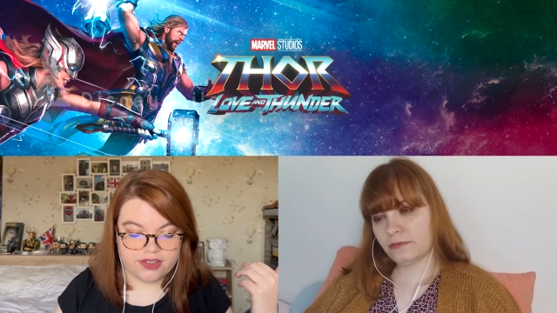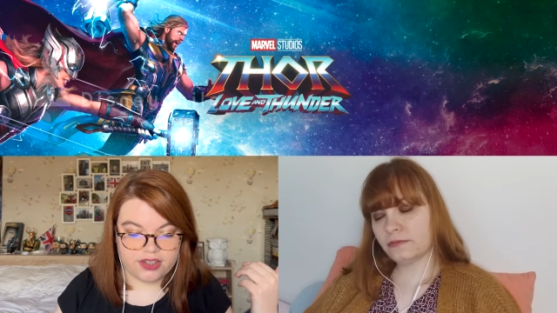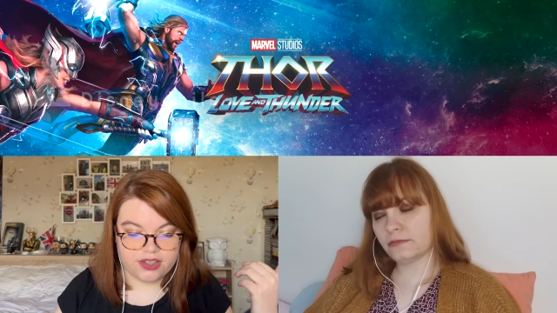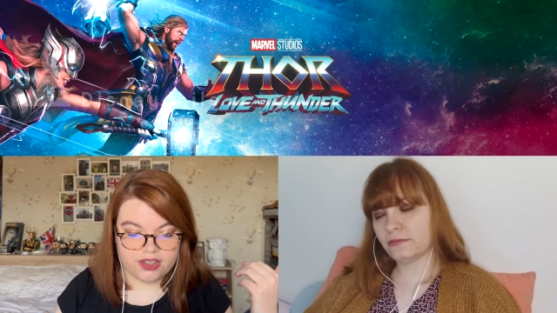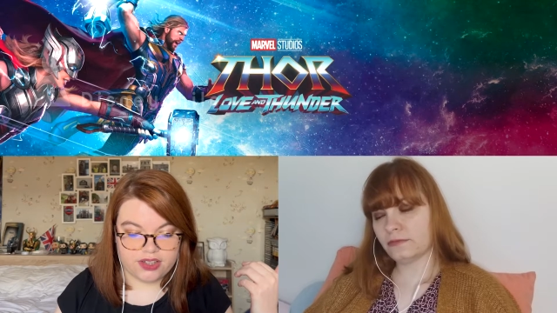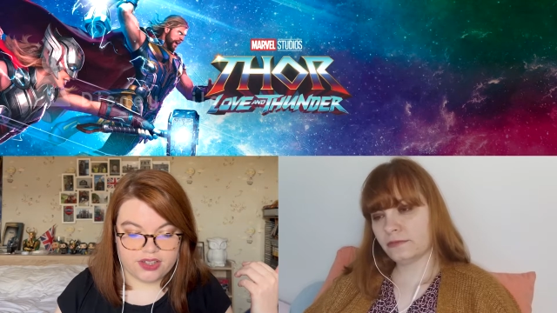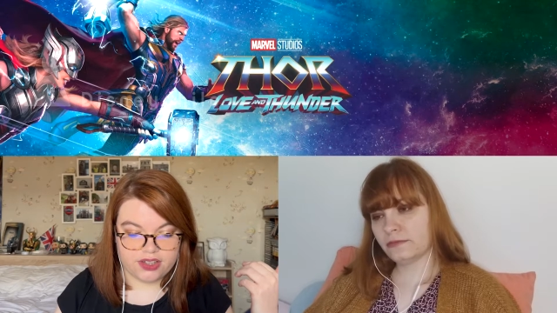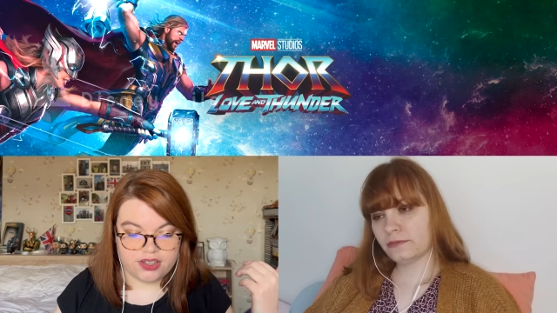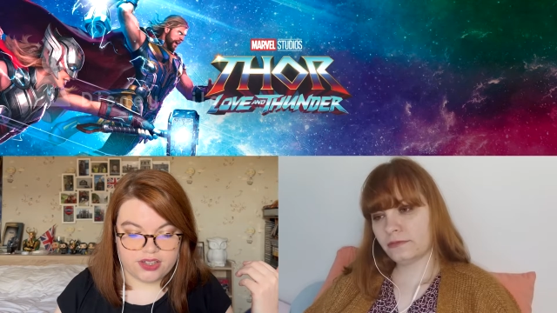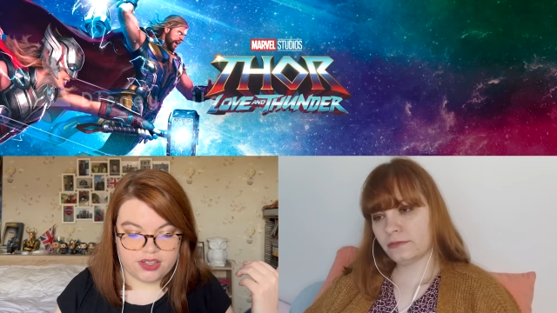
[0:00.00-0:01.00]
Speaker 1: mm.
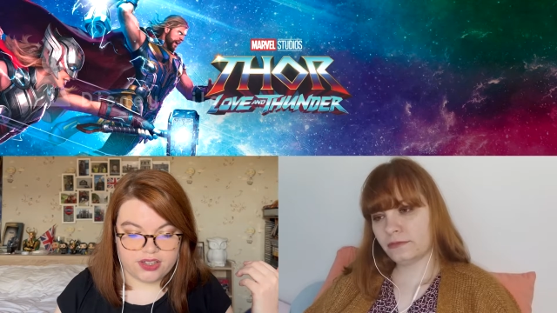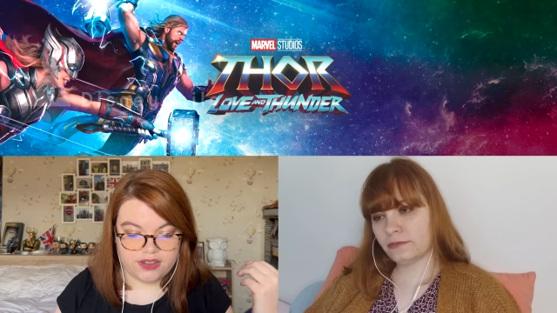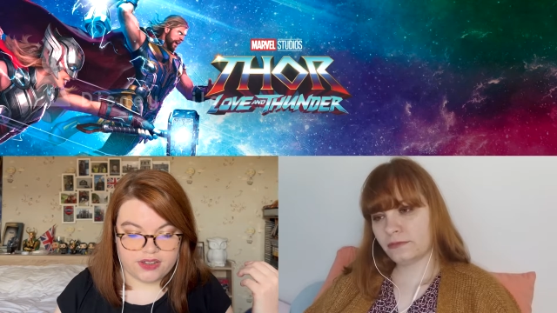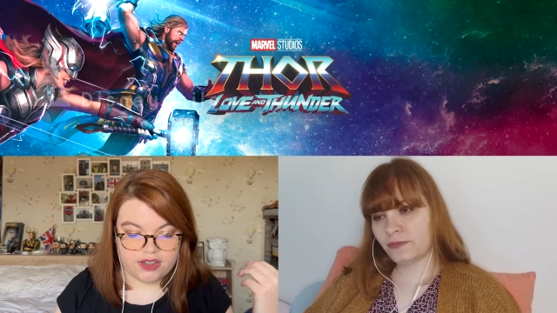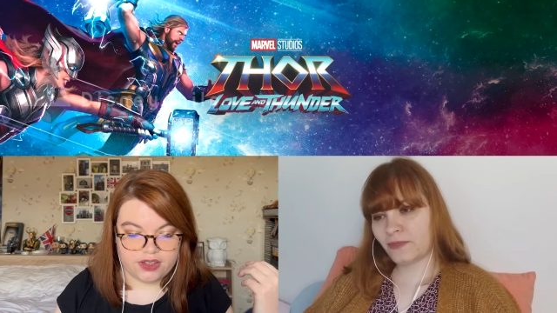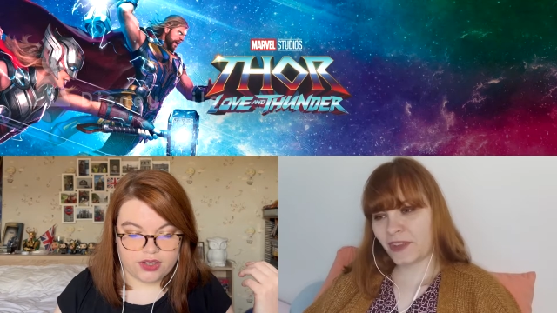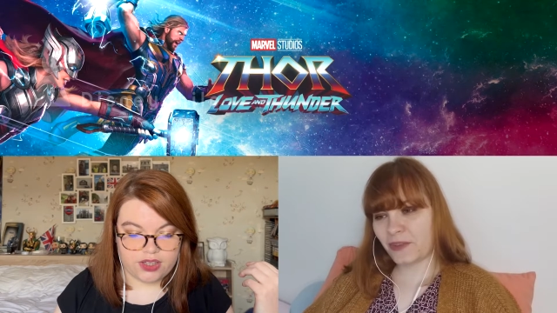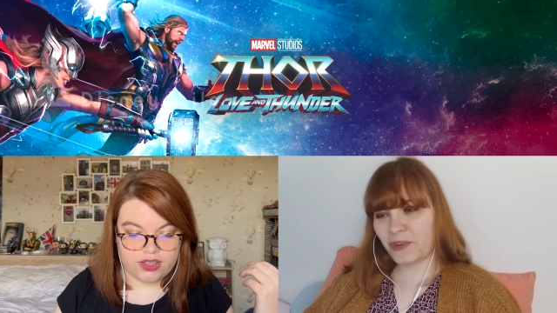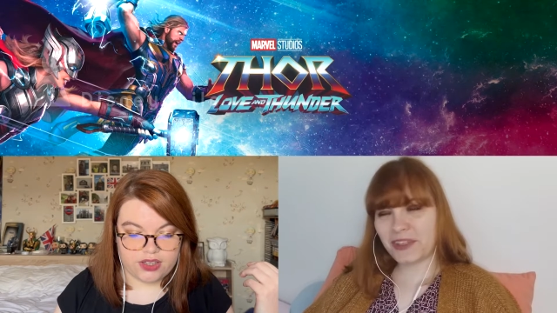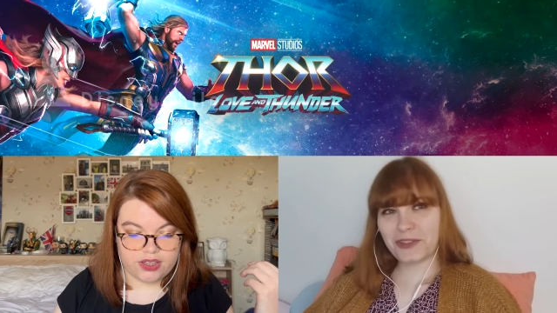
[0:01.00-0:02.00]

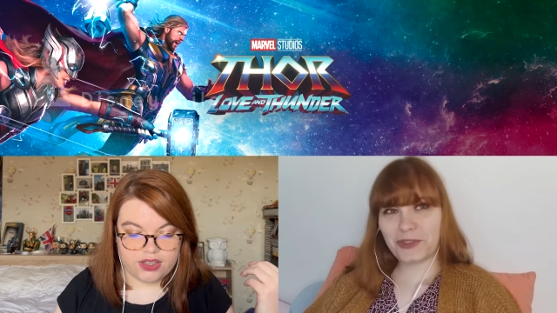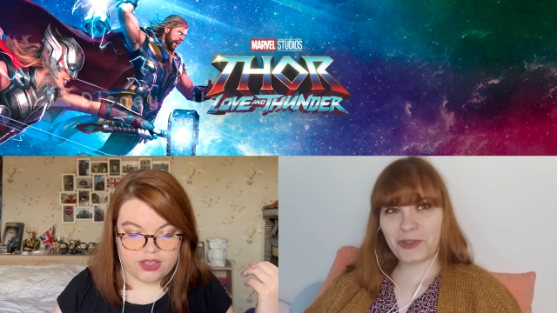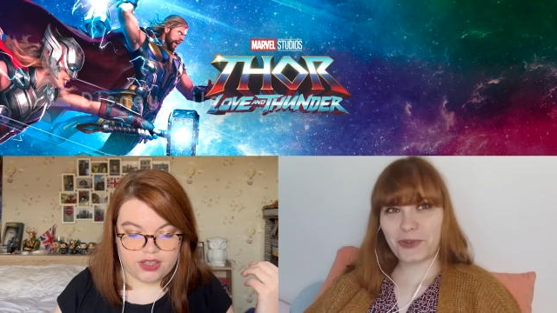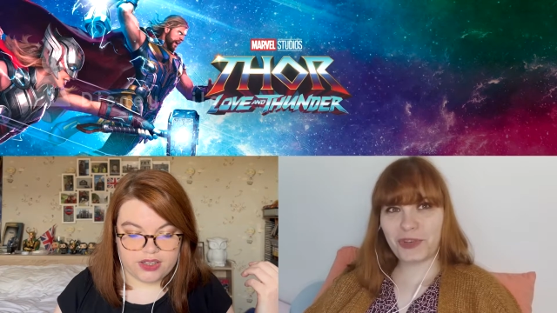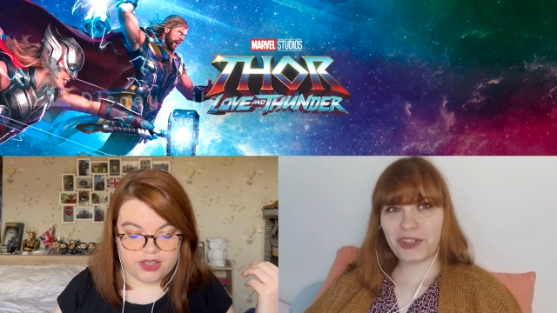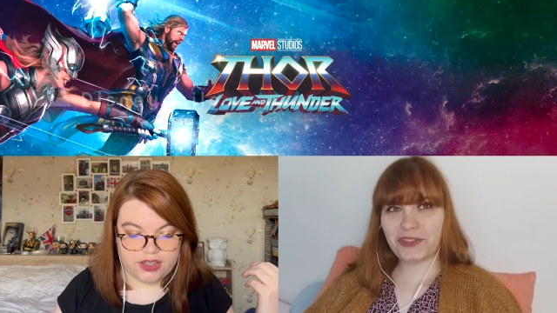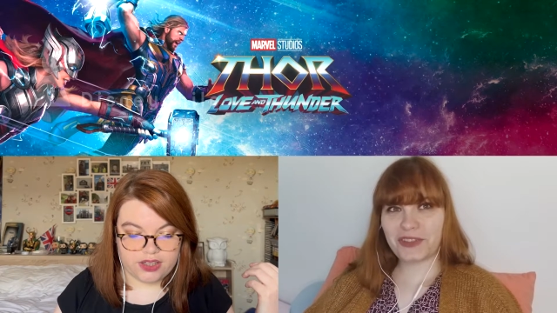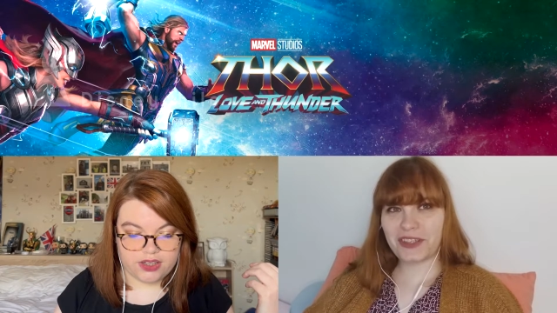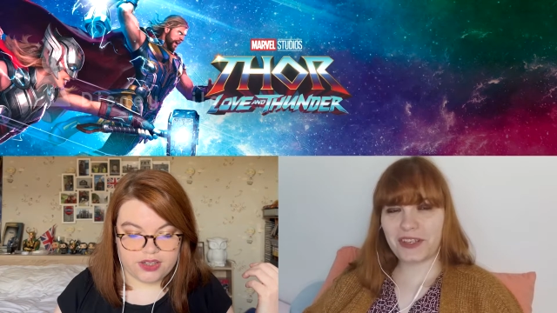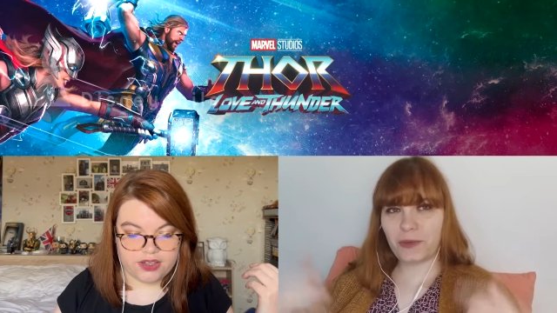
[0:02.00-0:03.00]
But it's so weird to
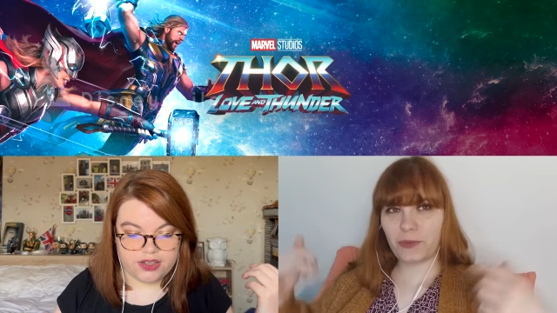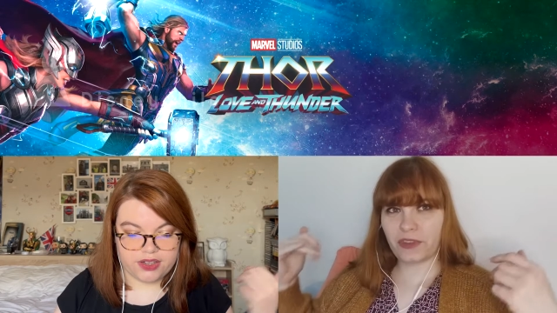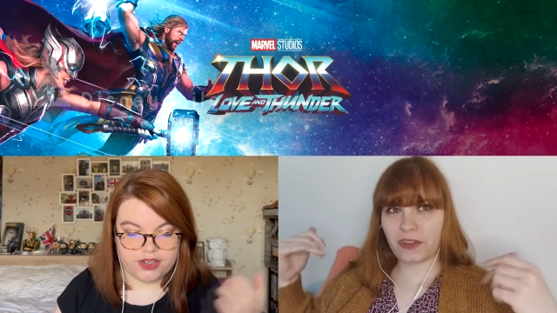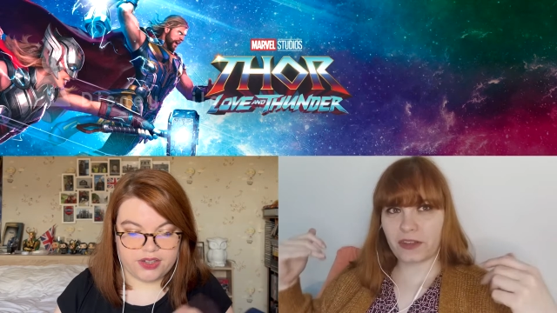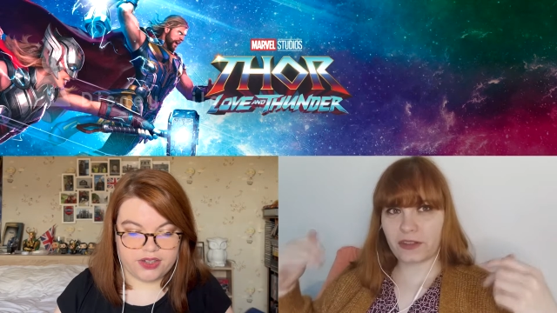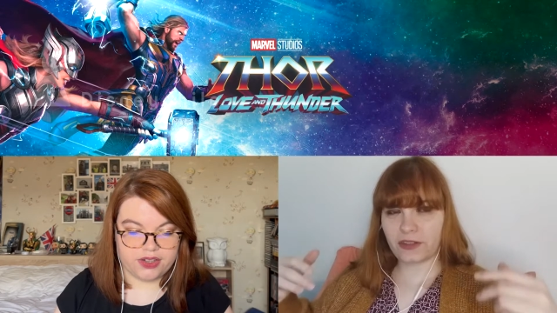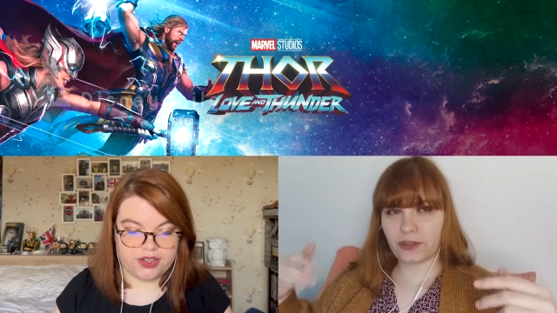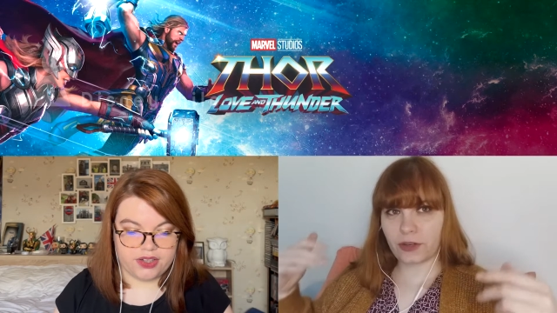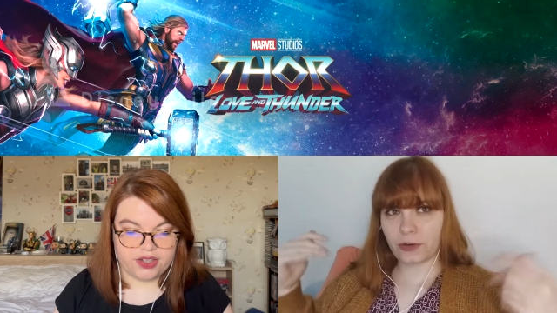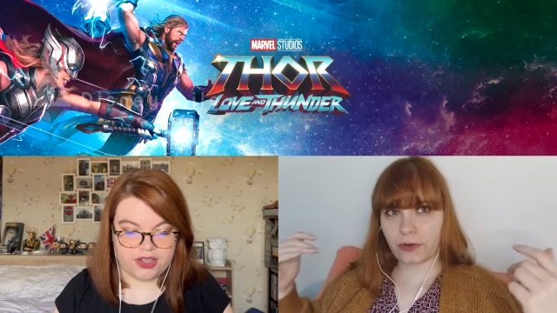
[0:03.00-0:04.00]
see him with his, you
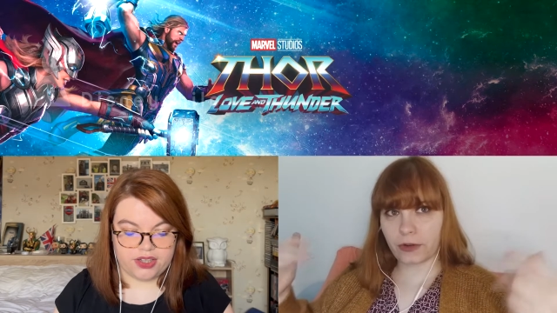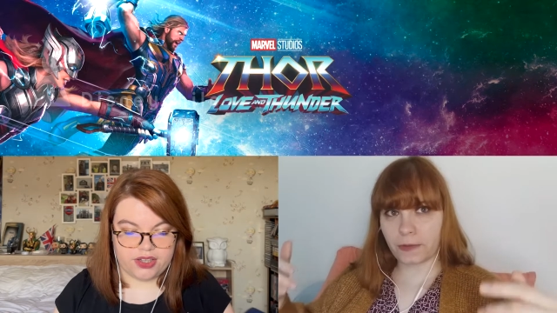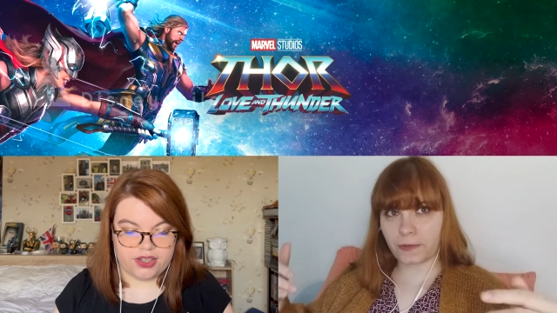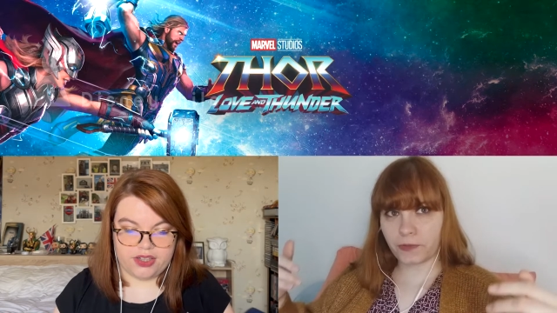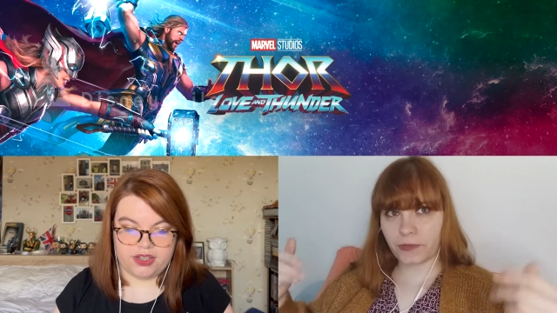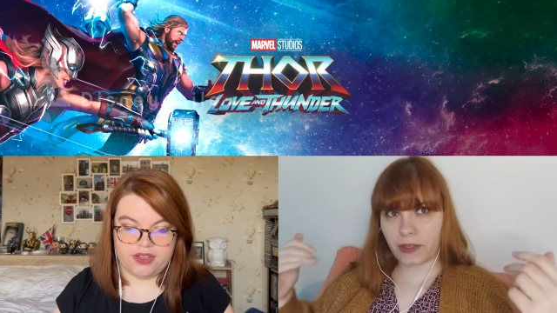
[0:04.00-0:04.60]
know, um,